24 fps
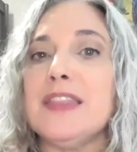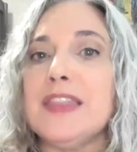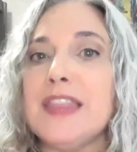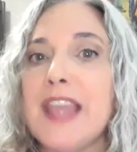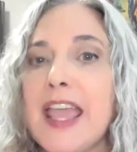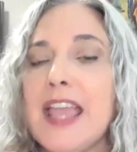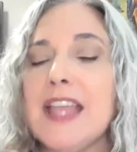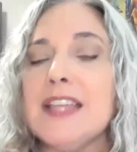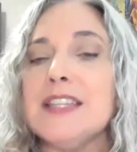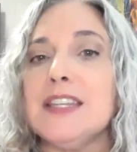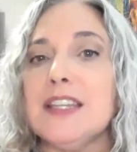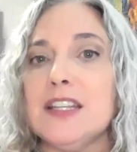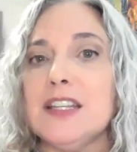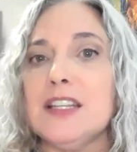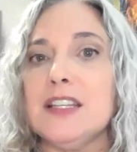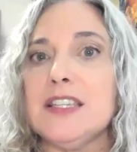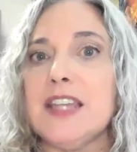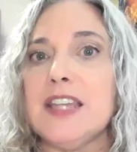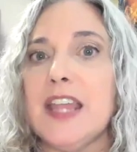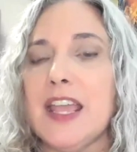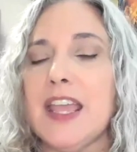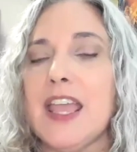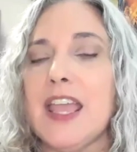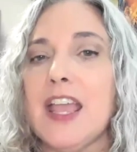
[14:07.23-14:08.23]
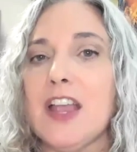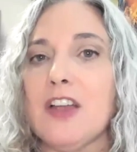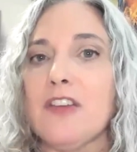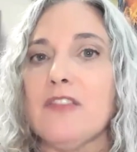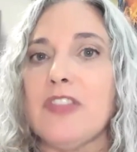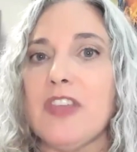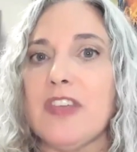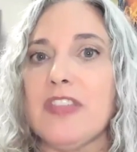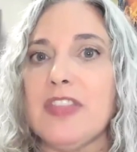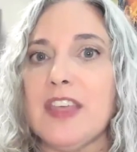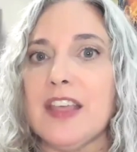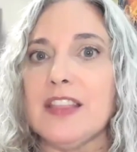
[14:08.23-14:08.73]
they didn't take care of
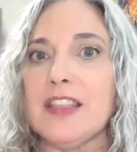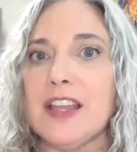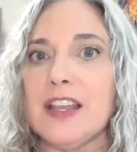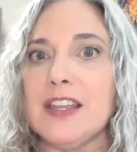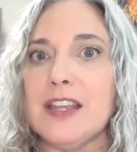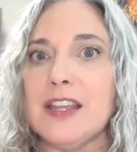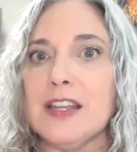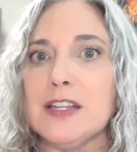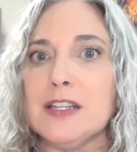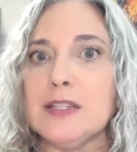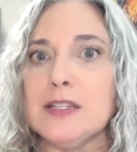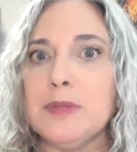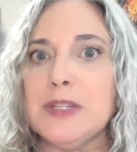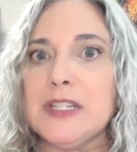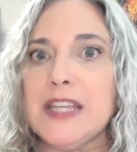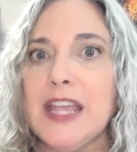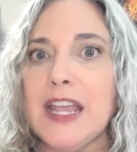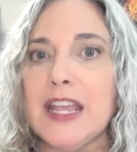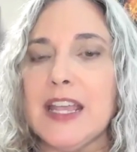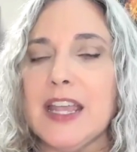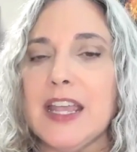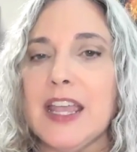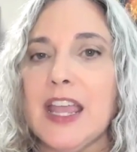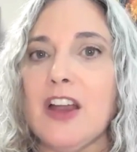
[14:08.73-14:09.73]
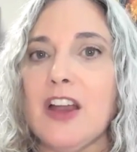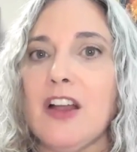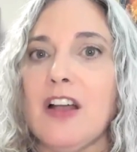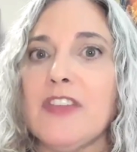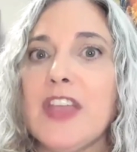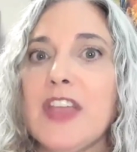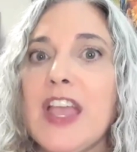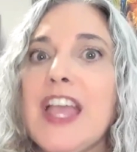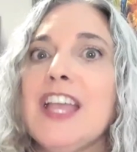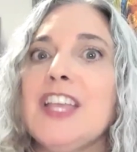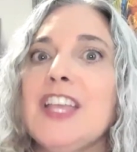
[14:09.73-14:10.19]
the thing that needed to be taken care of.